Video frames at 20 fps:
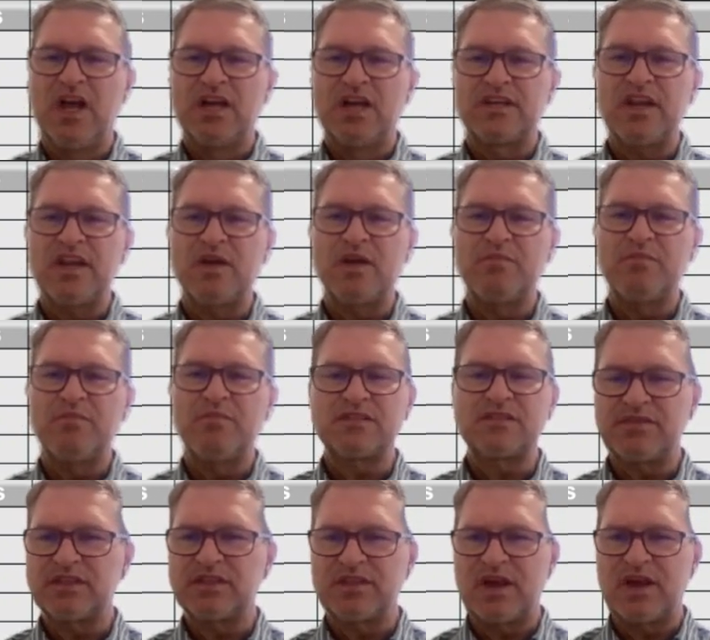Now, most
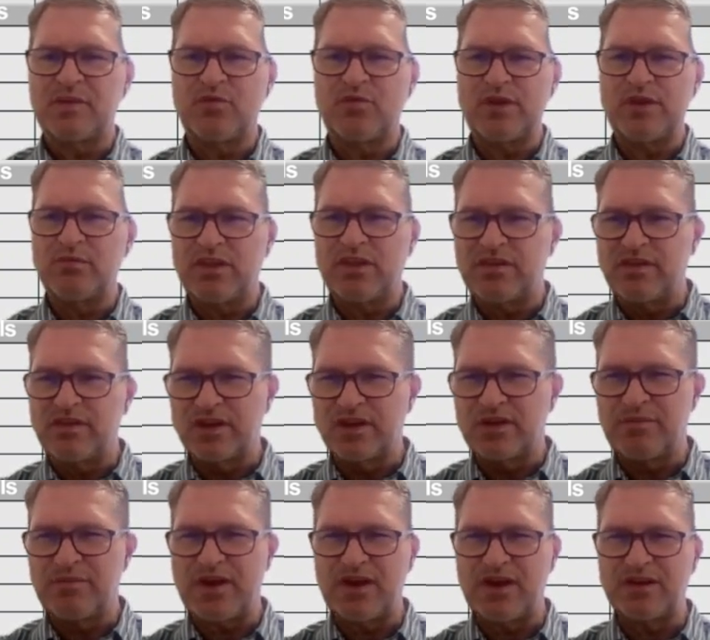of the time when we think
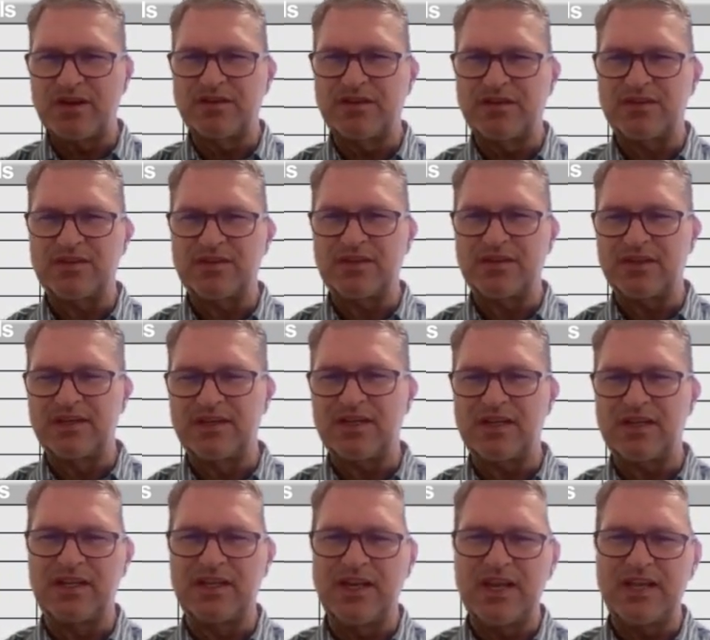about an
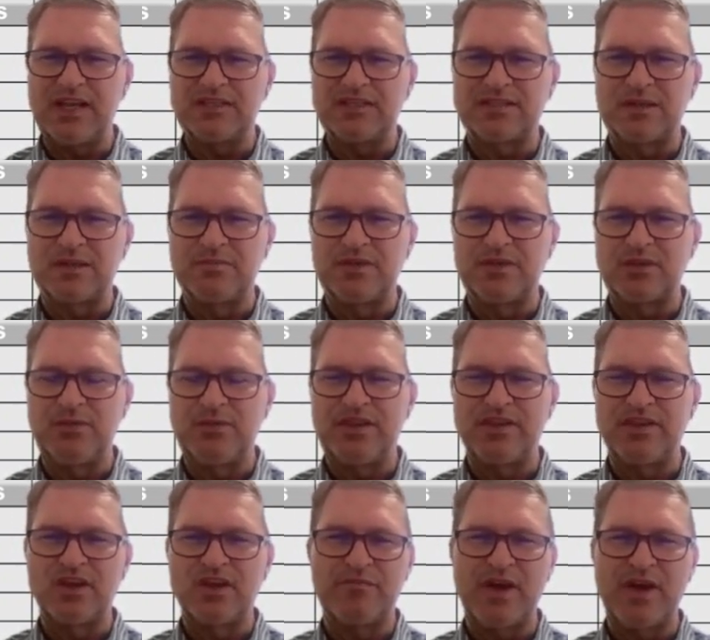estimate, we
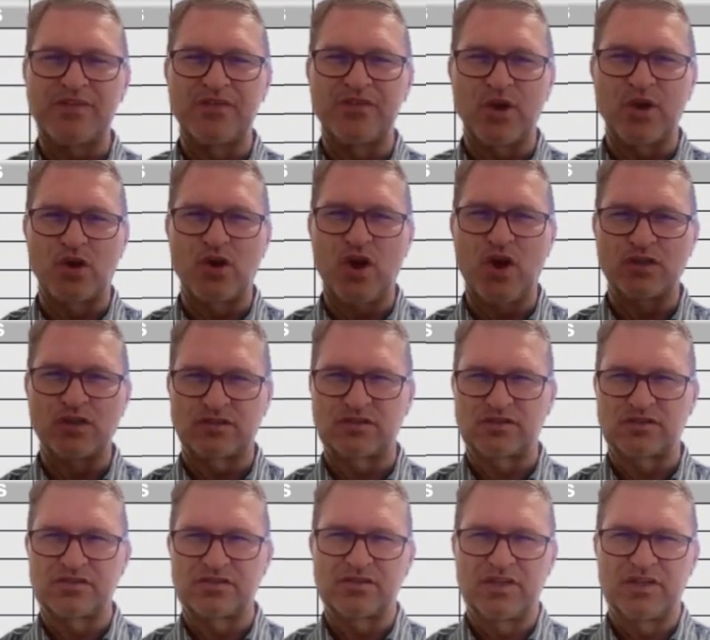think about the
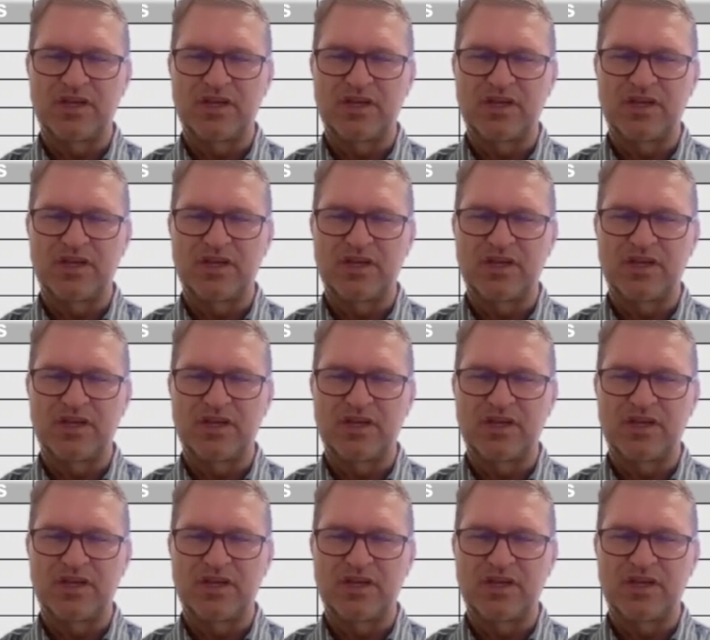costs